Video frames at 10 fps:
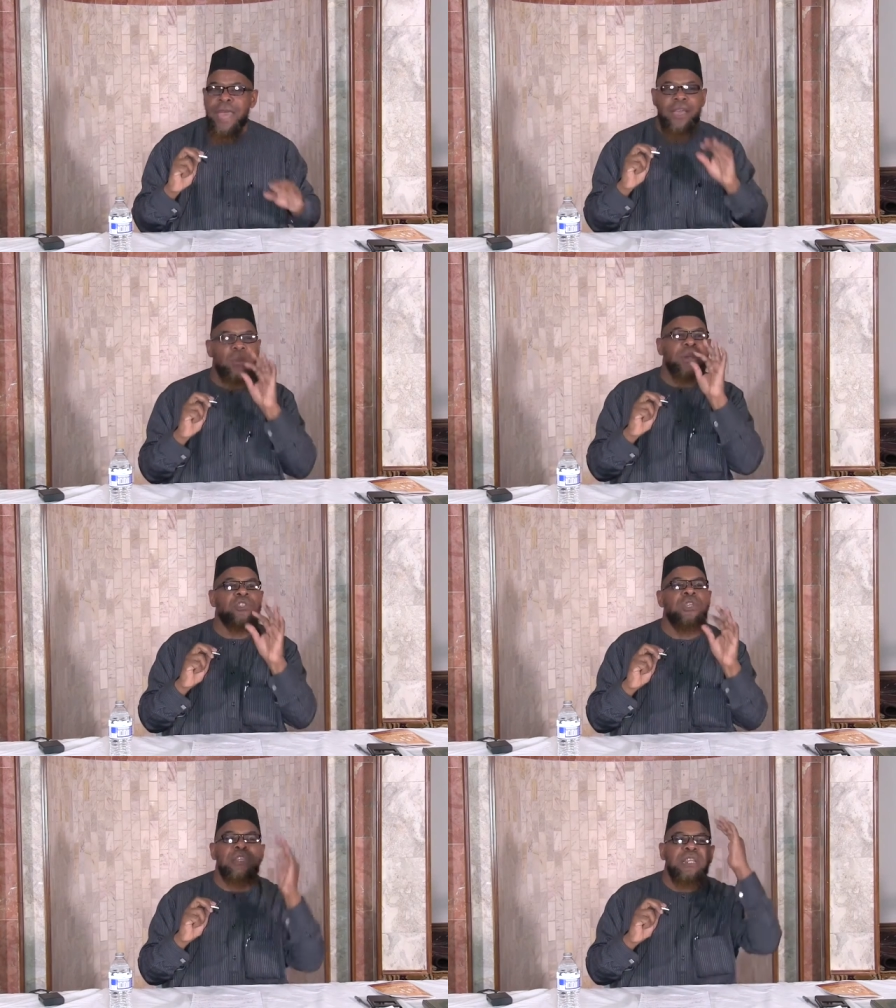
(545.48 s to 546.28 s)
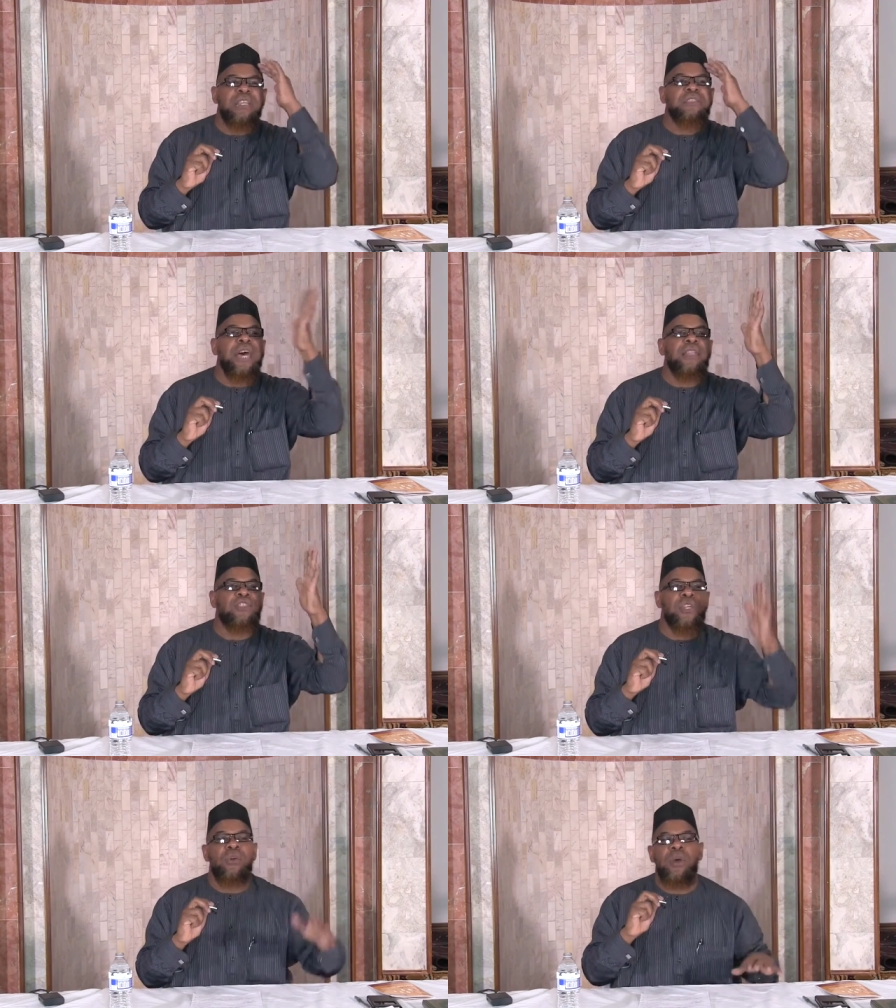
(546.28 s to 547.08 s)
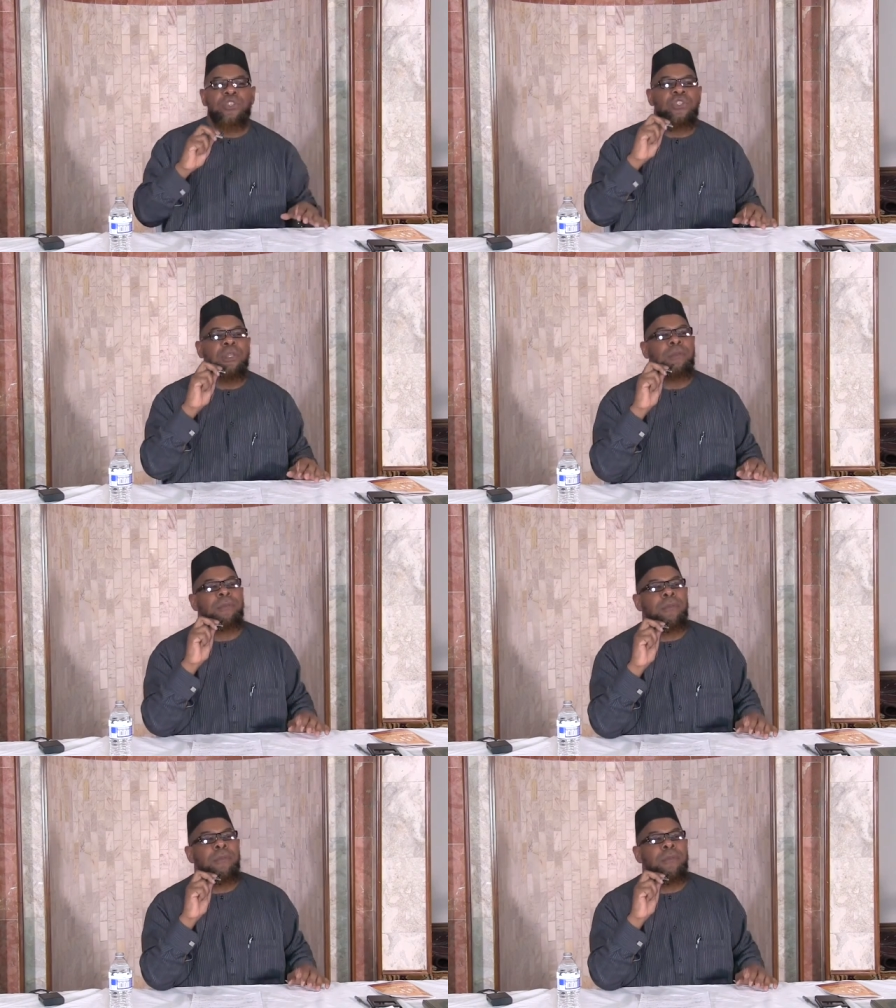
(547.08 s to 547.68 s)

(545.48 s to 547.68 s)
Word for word: That question is an intelligent question.